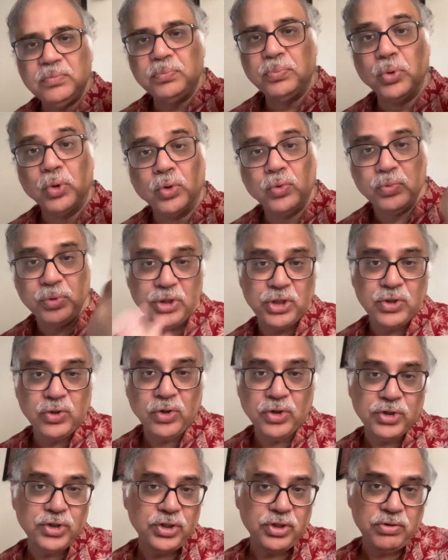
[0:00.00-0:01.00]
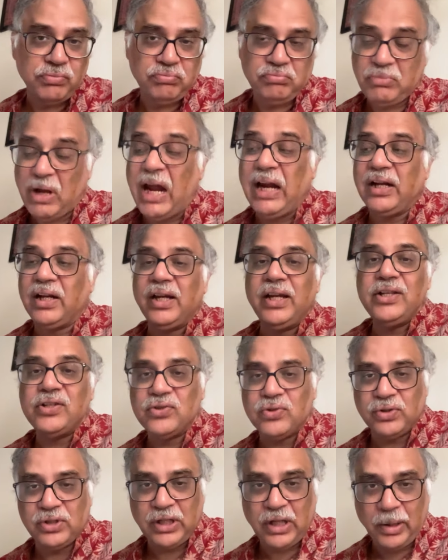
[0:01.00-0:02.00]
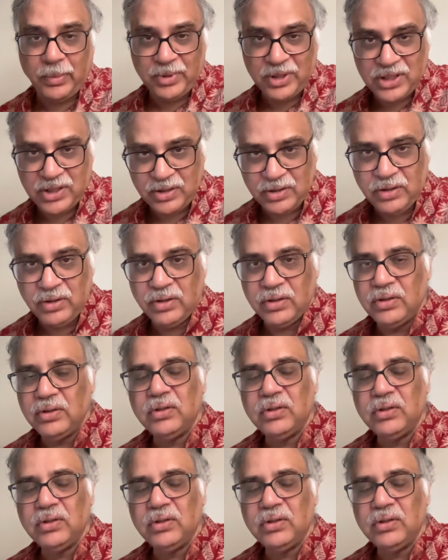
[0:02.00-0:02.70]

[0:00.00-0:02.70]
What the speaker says: book which costs at least on Amazon